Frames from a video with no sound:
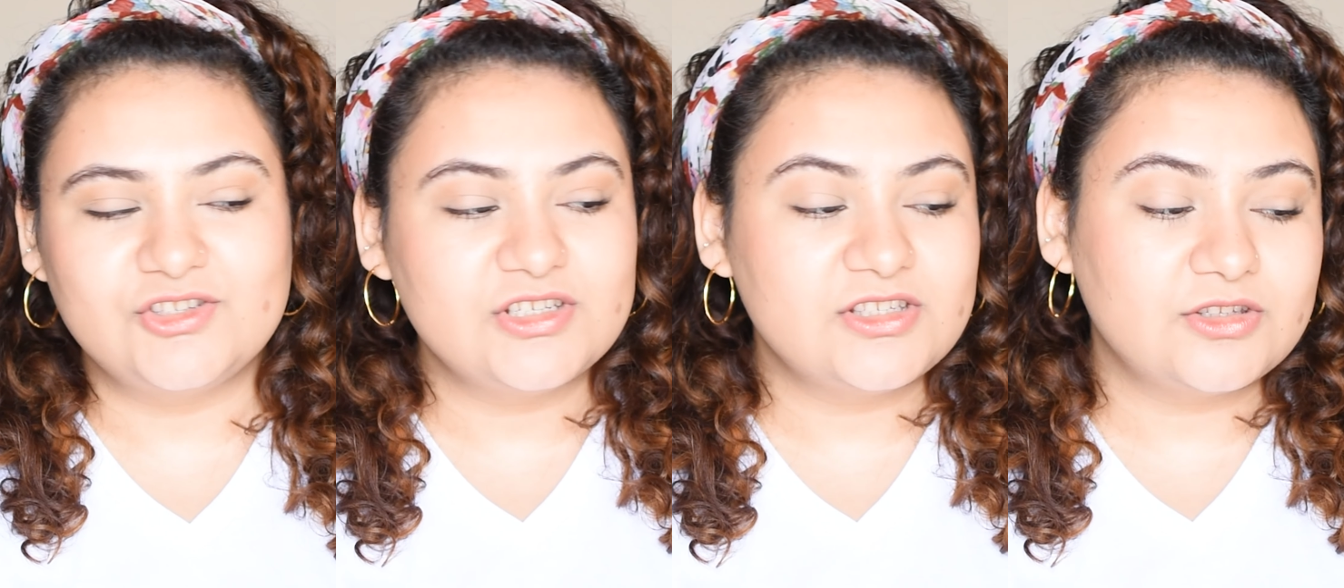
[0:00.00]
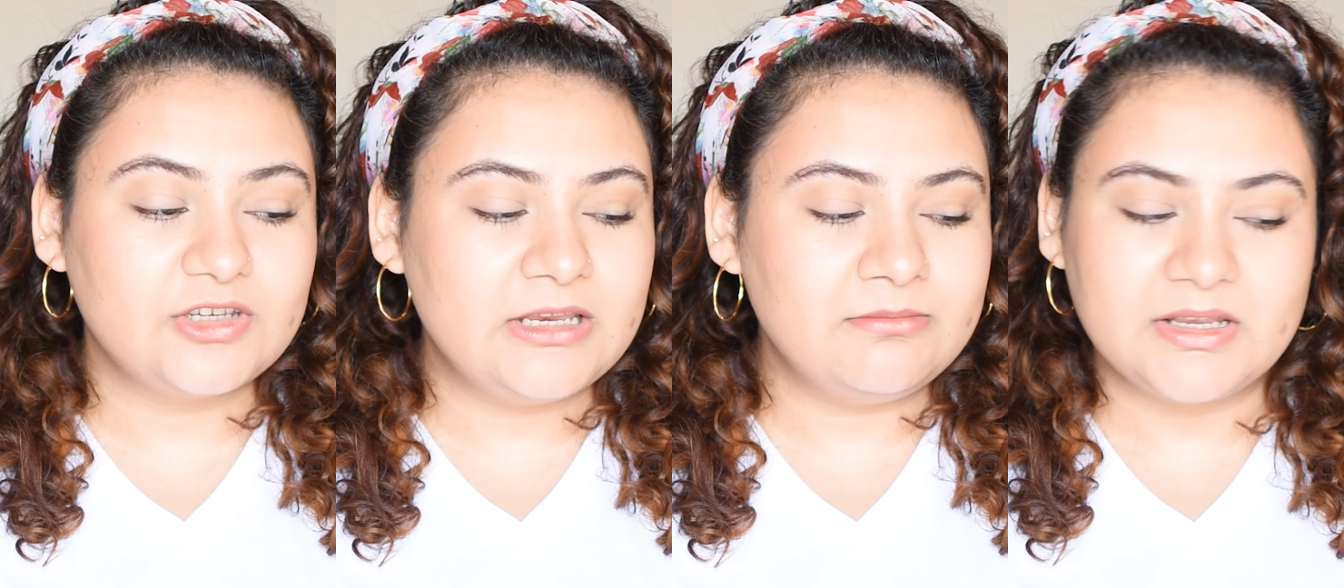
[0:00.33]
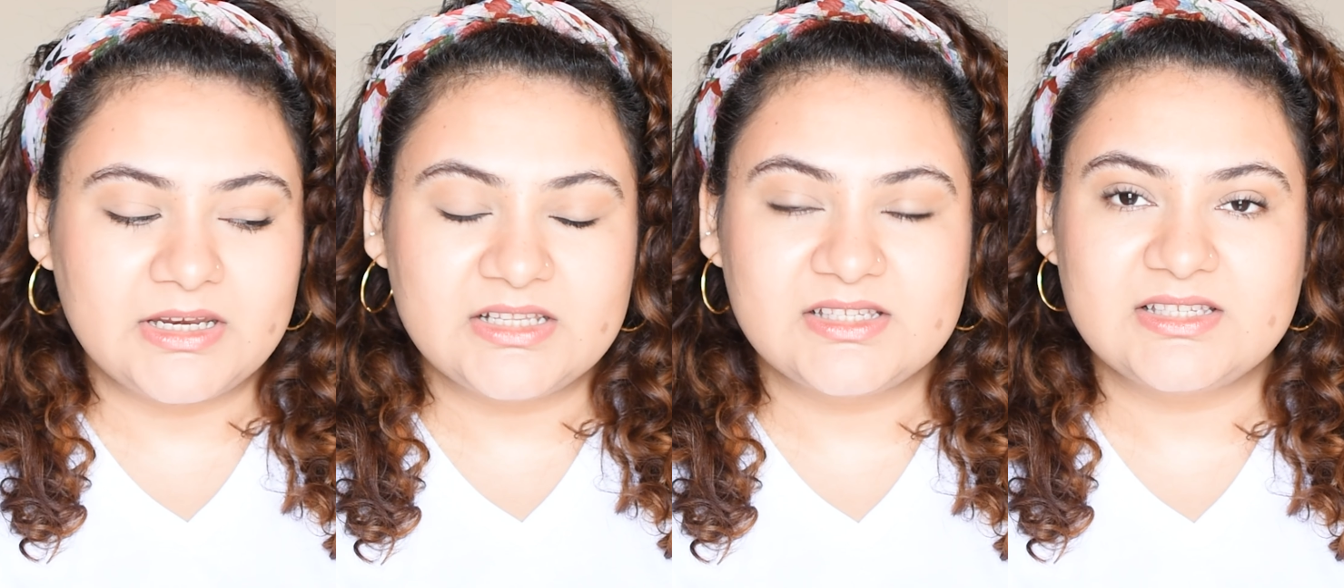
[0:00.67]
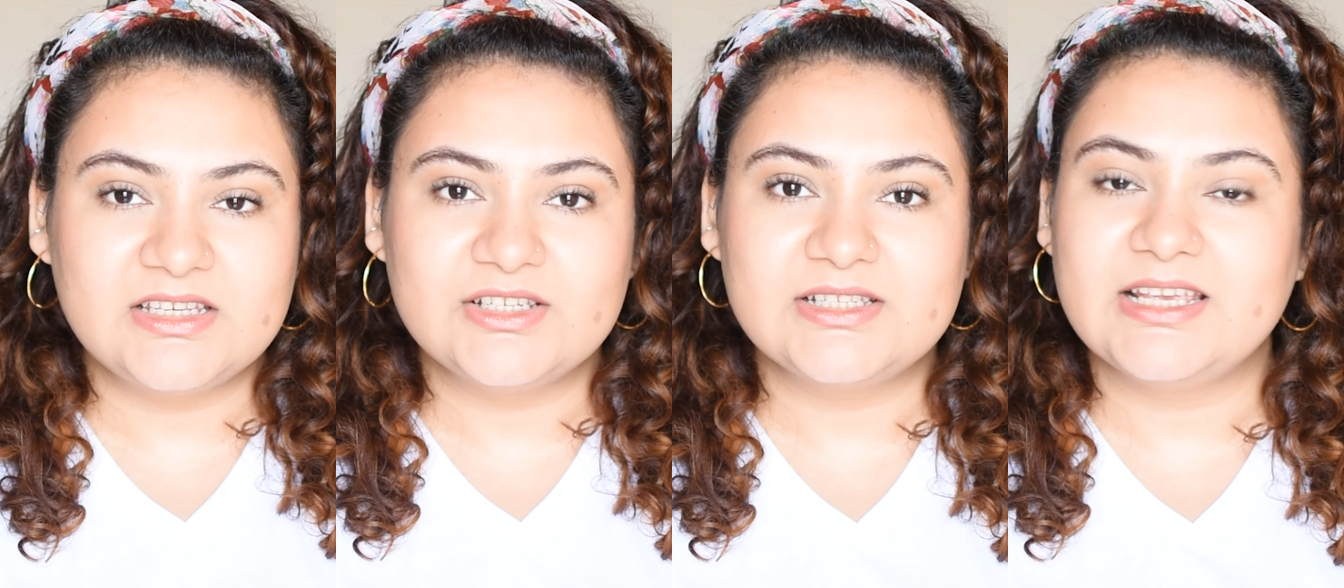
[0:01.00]
Just three minutes.
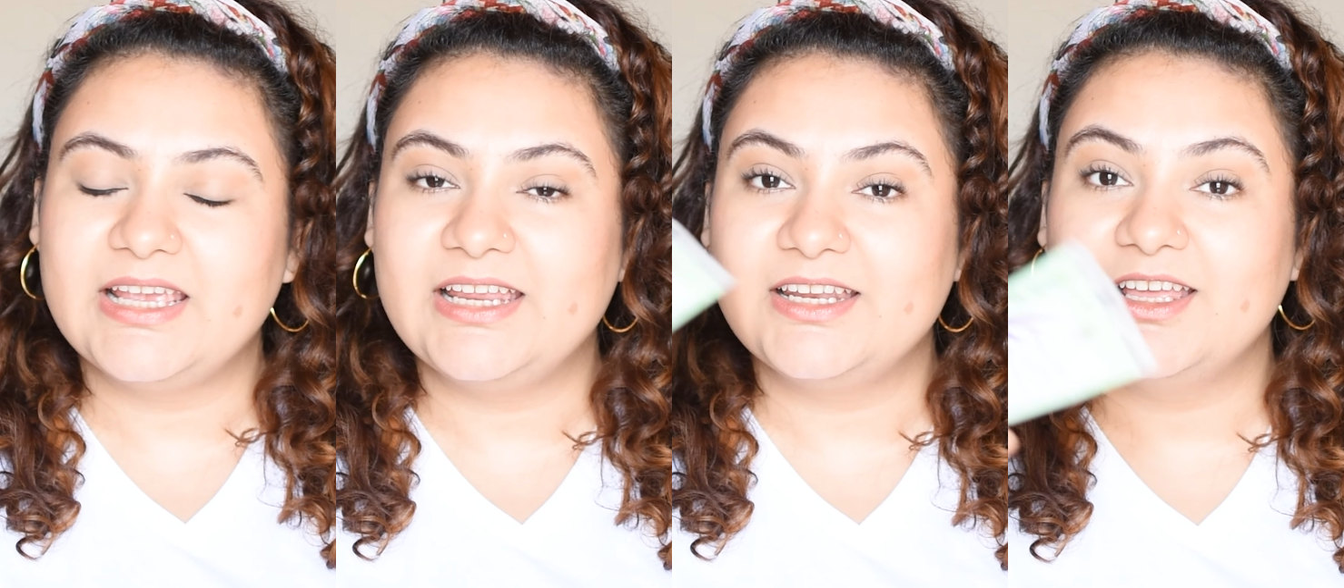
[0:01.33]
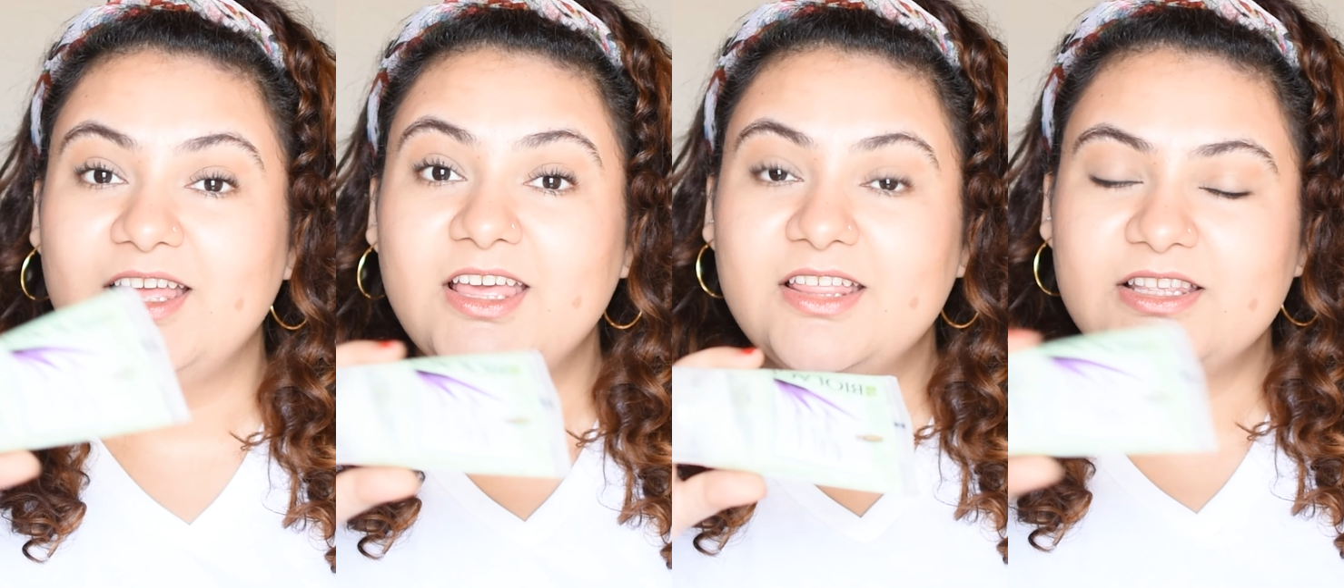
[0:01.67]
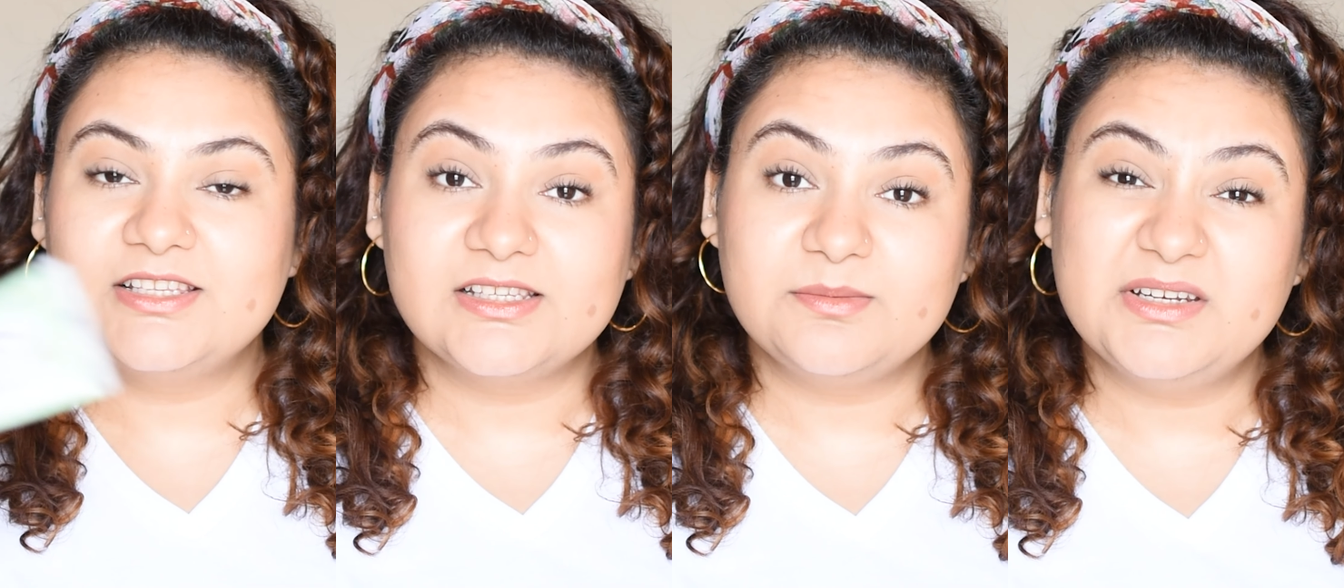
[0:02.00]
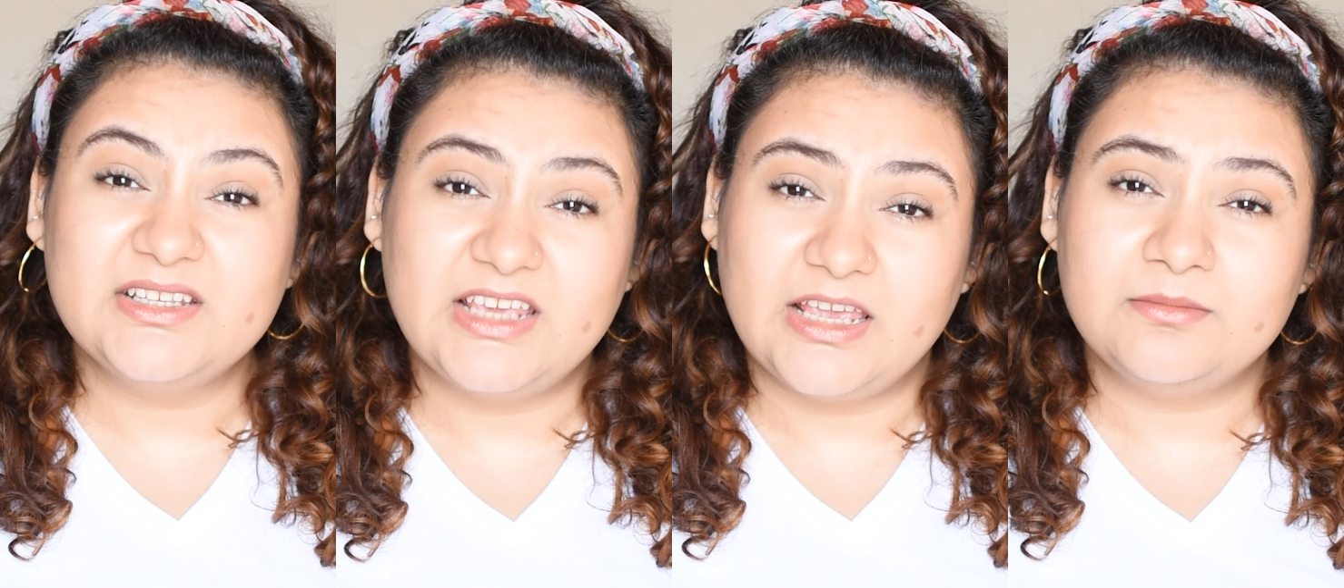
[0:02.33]
Seriously, it this has been
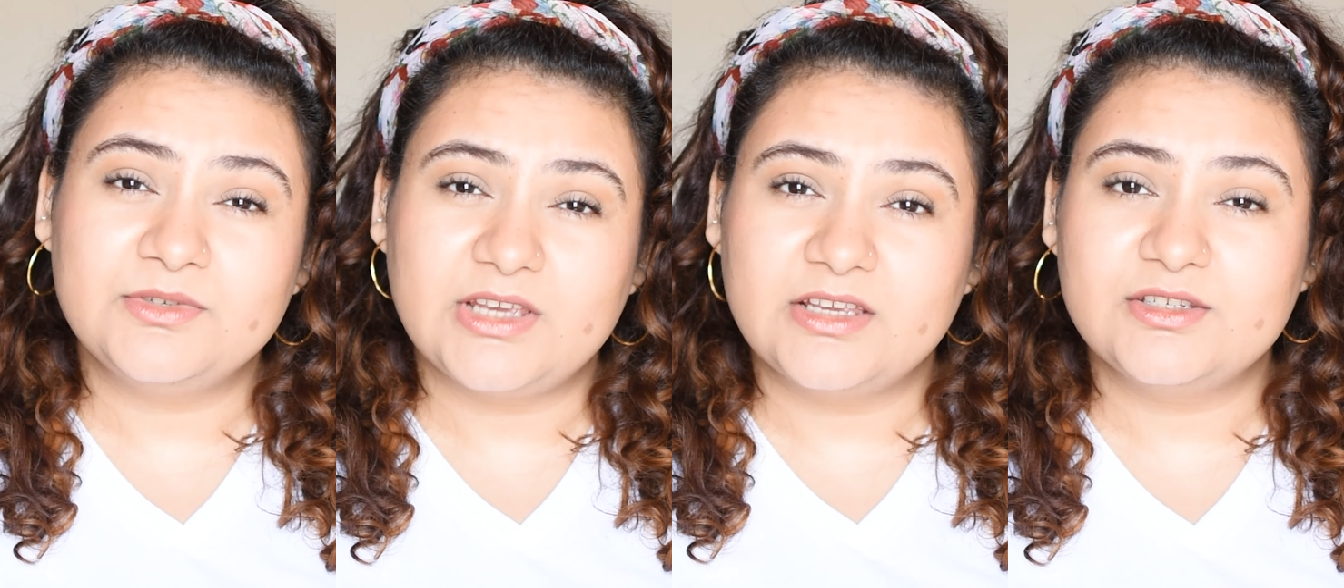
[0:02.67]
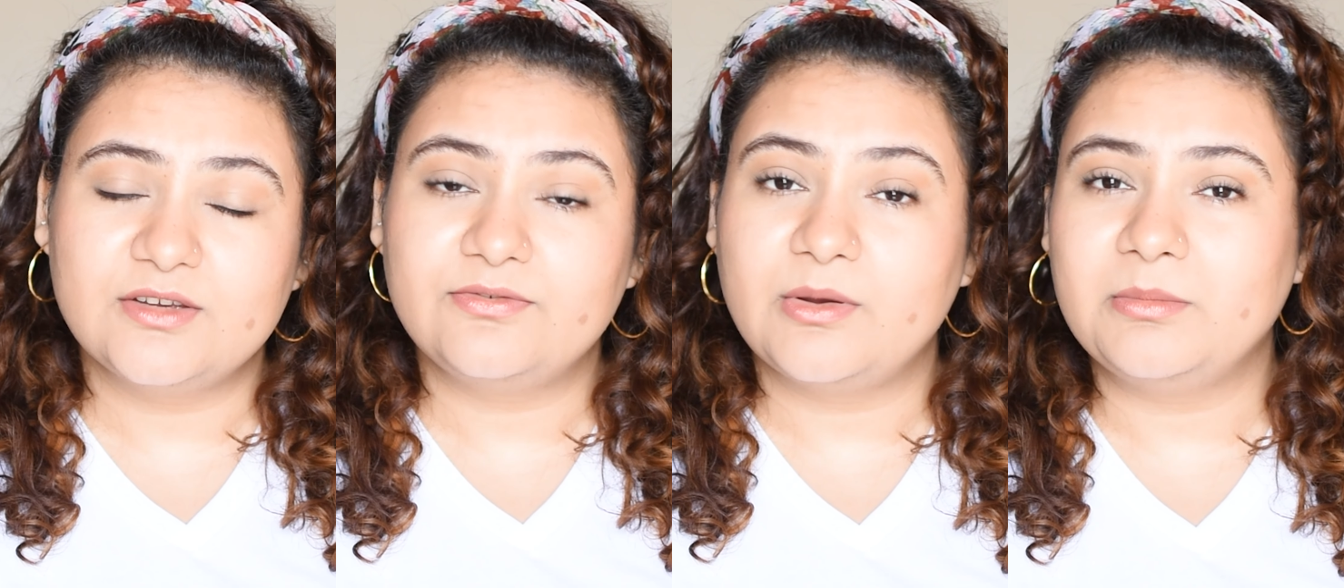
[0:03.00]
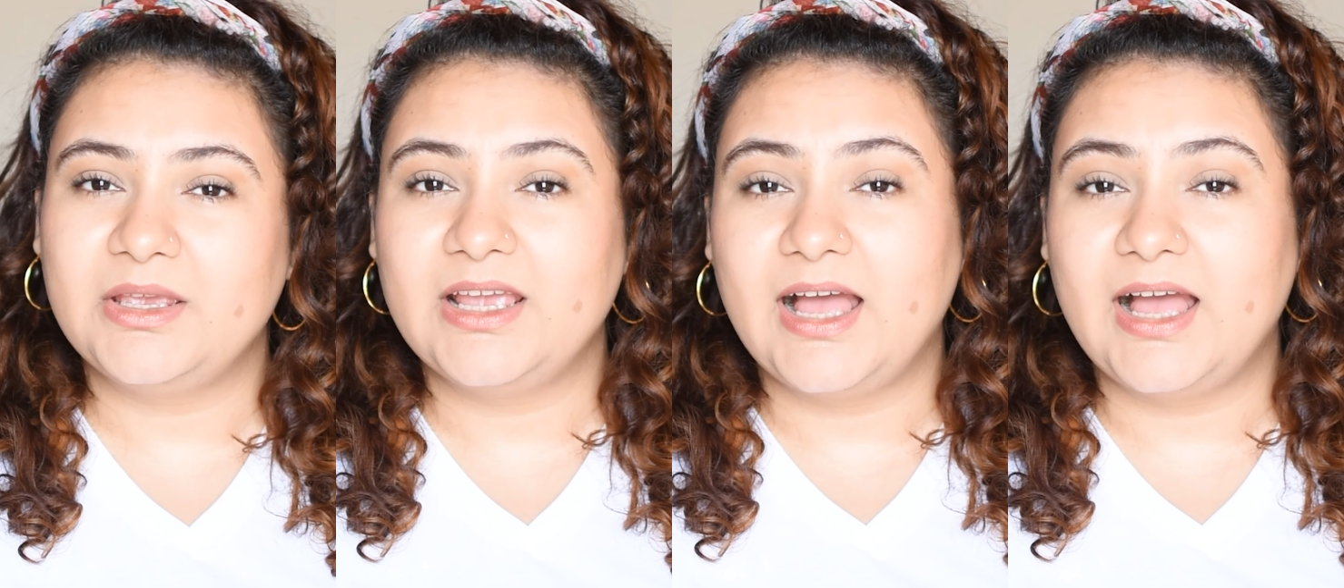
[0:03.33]
a game changer for me.